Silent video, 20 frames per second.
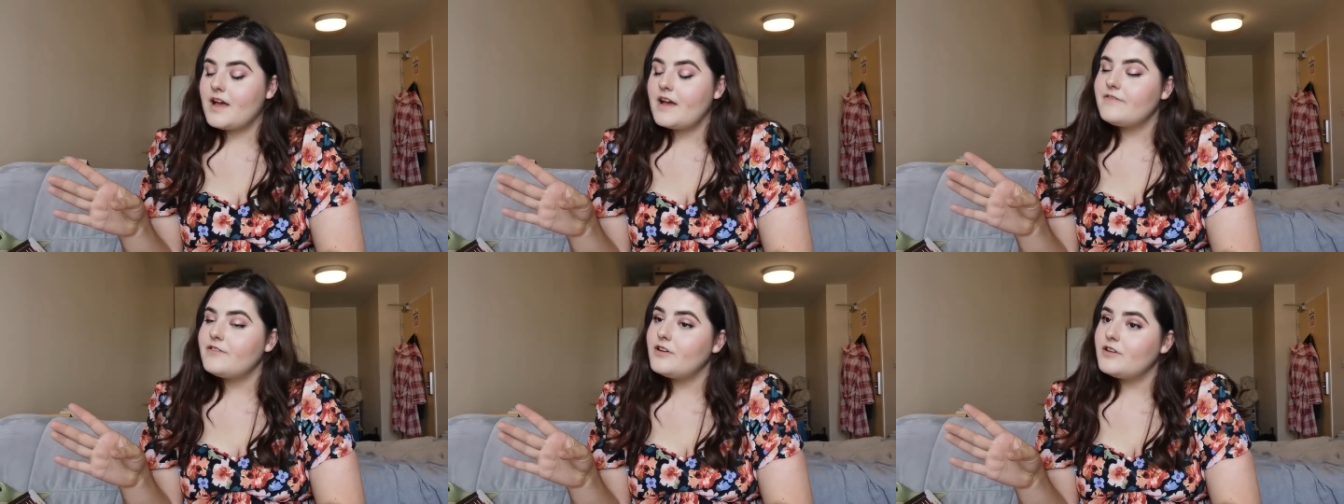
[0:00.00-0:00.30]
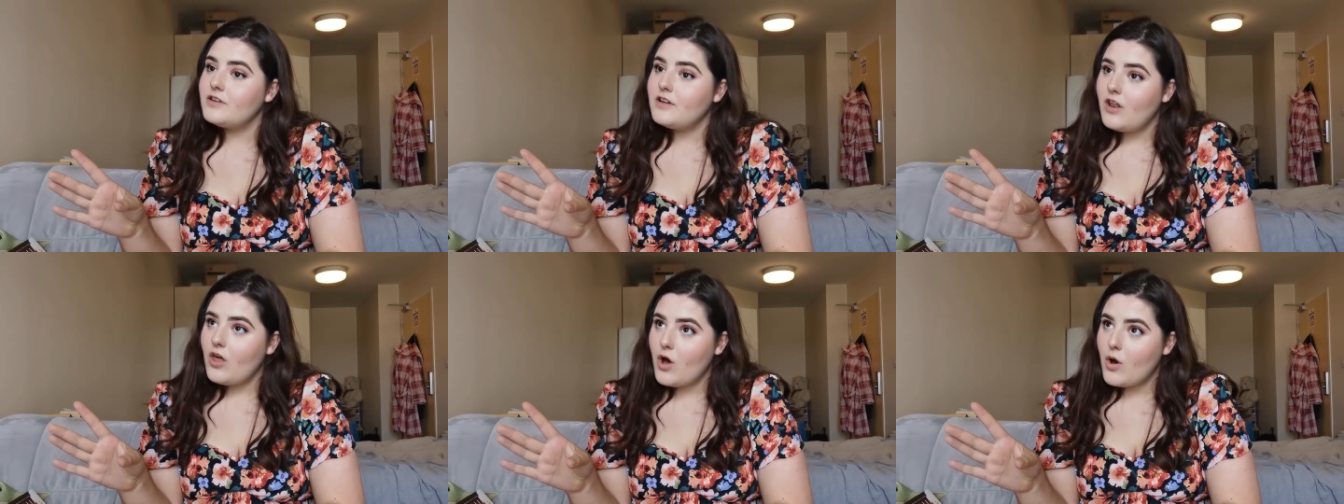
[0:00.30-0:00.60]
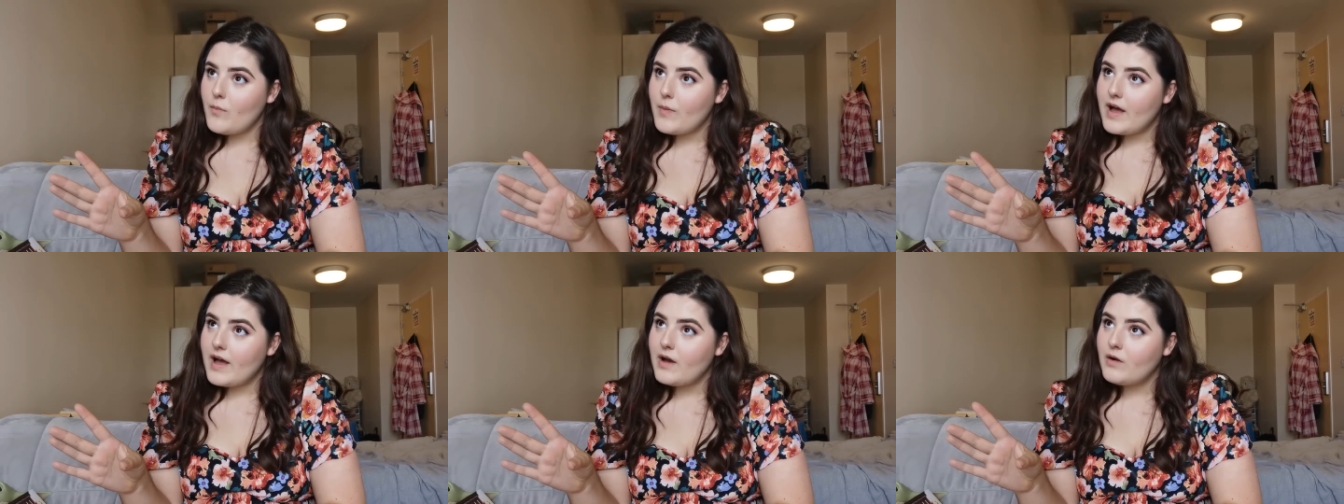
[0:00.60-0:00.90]
I've heard a
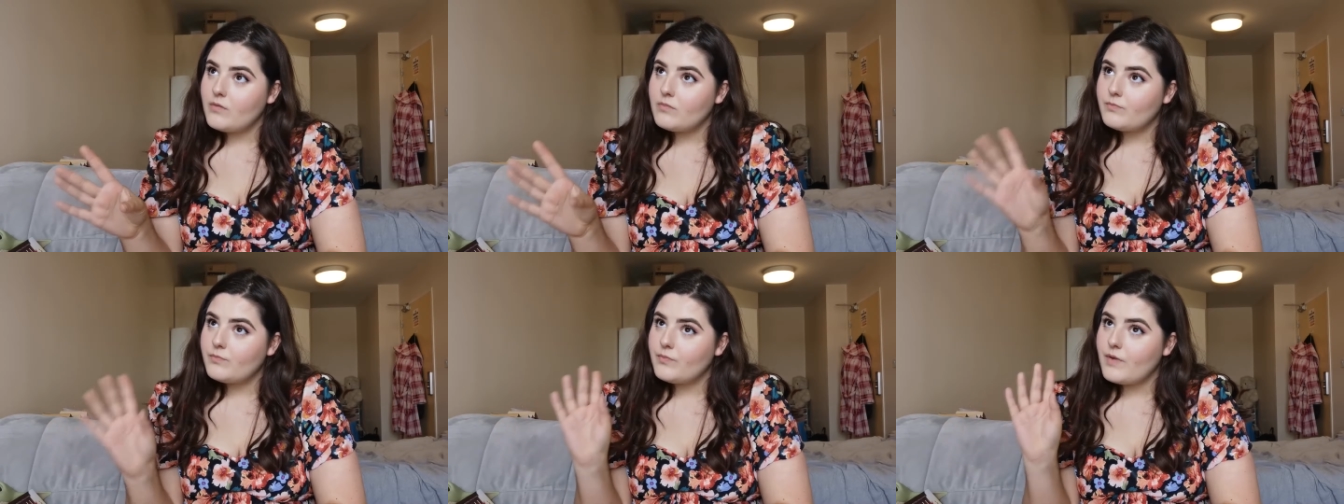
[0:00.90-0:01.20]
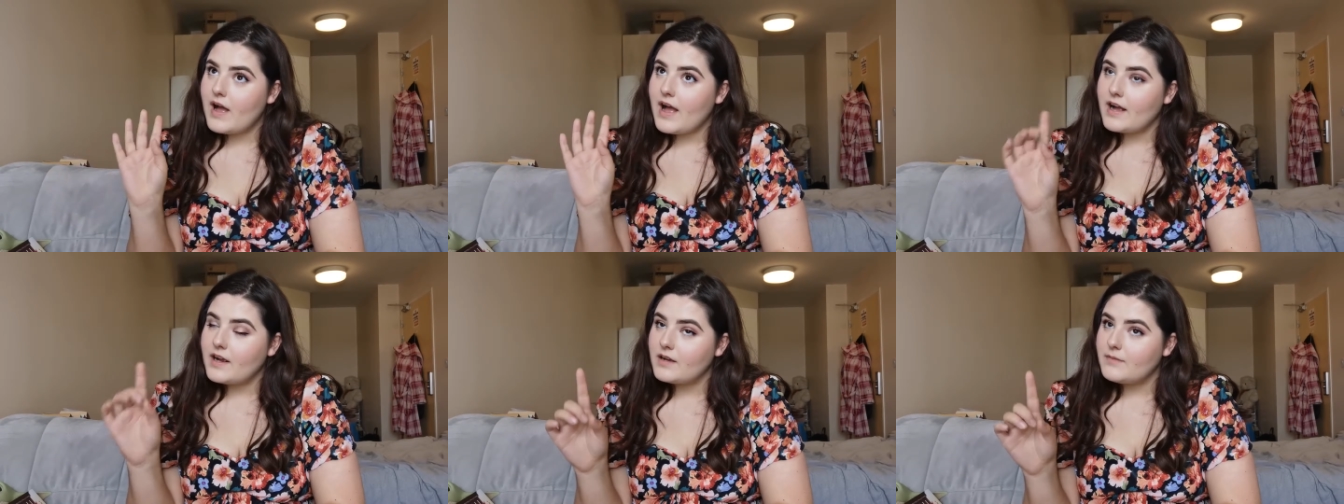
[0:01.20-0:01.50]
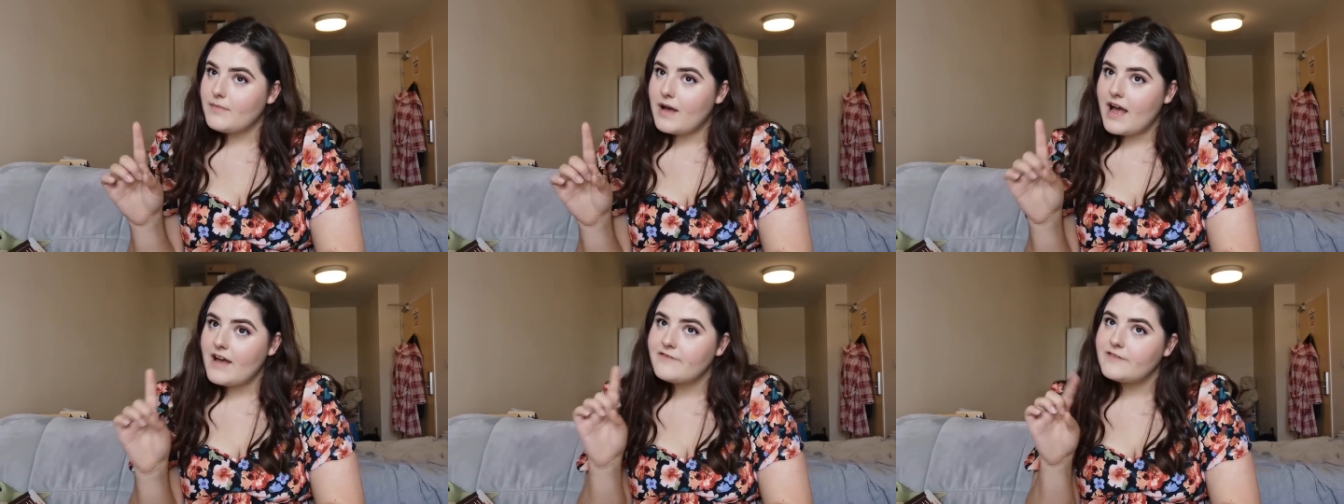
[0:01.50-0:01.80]
lot about
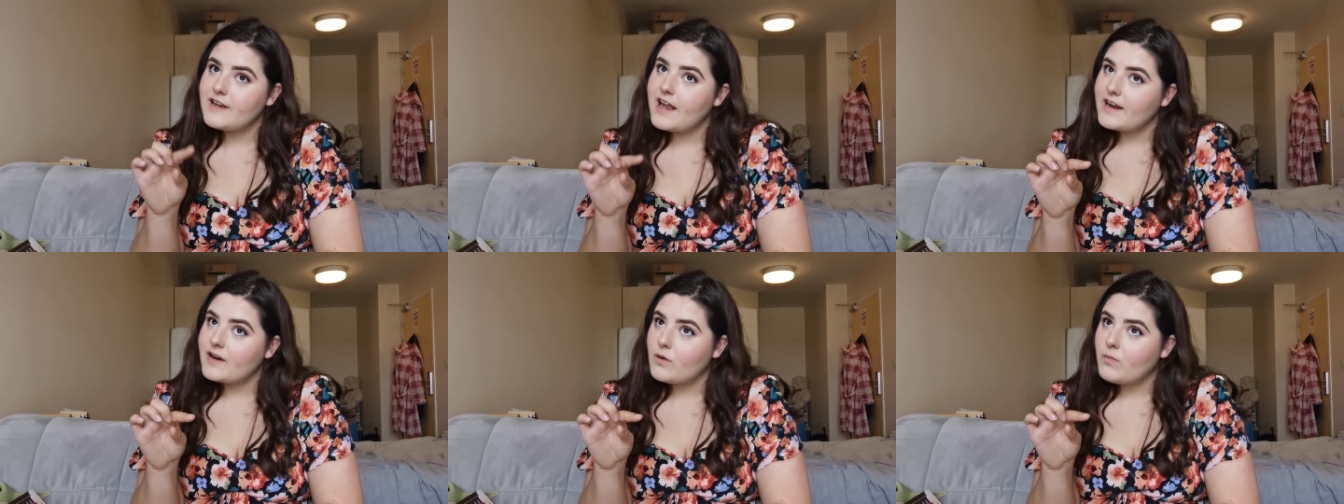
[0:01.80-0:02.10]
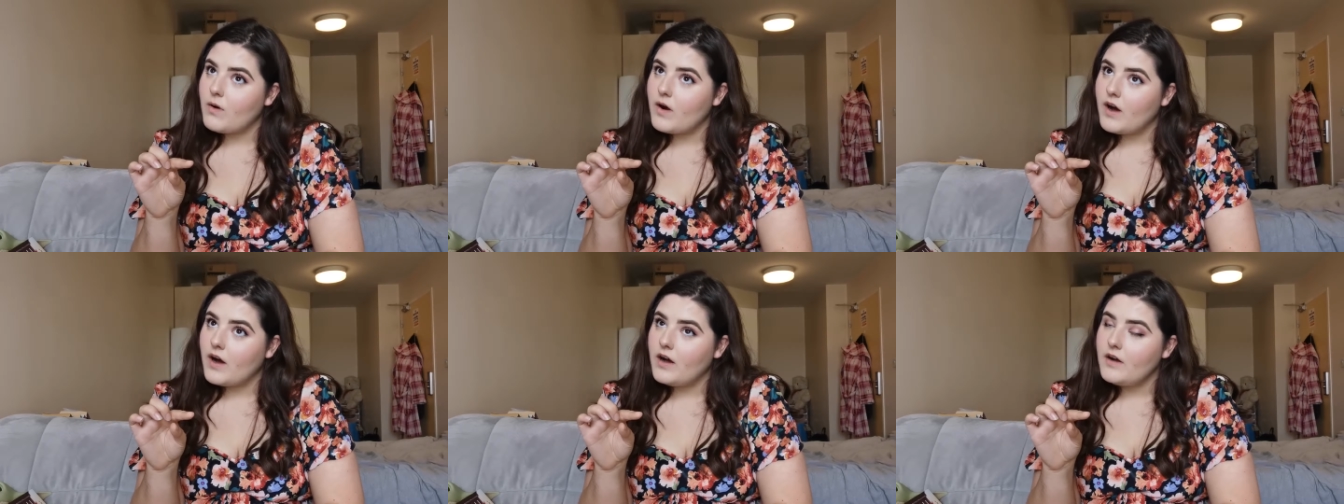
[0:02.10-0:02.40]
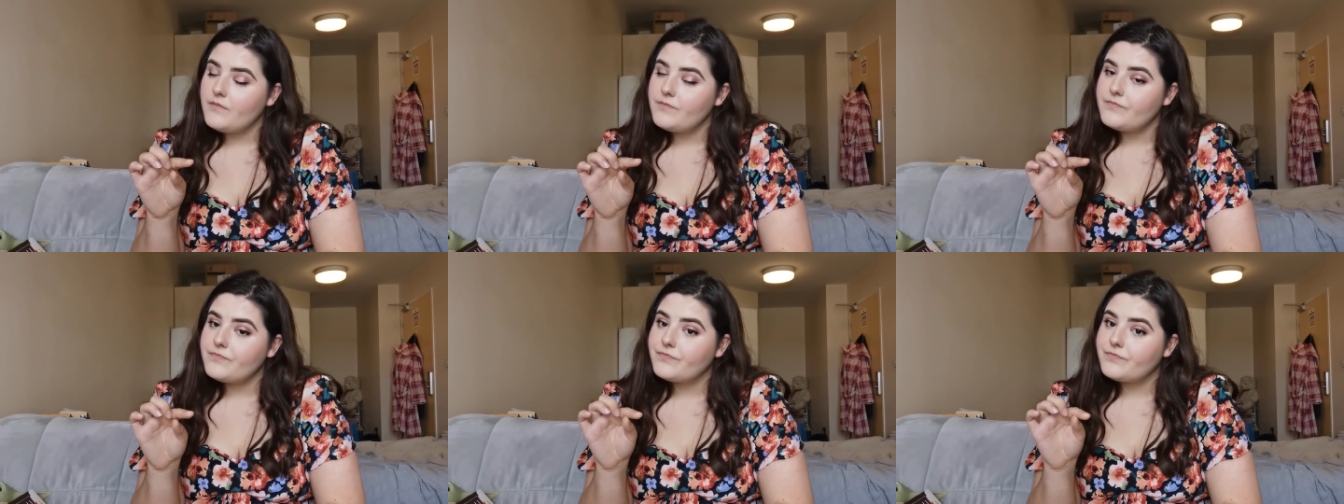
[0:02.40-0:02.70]
Akamath and
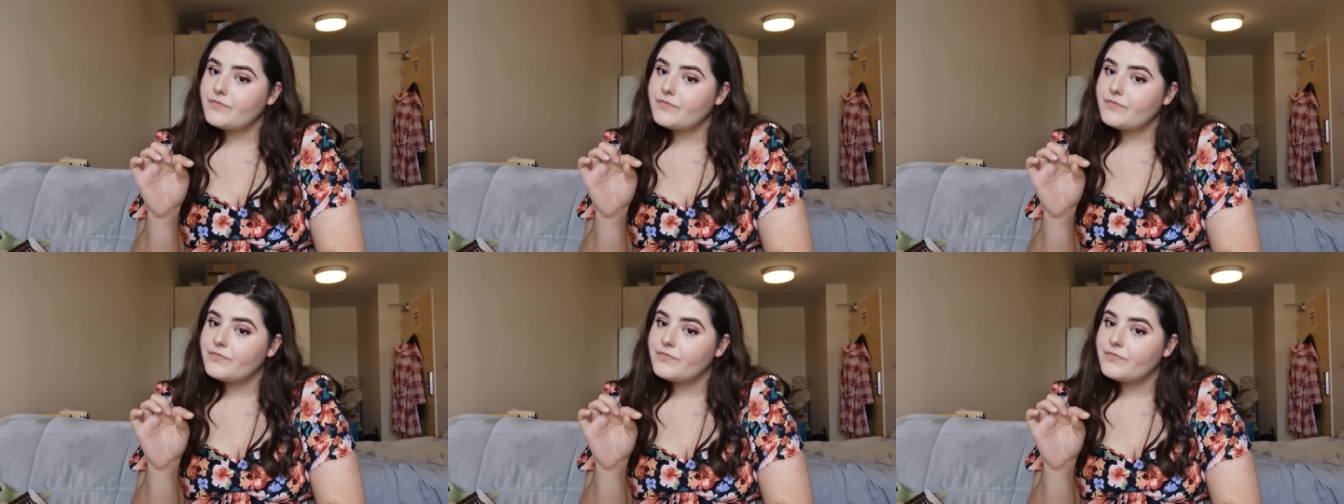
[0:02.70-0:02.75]
Akawa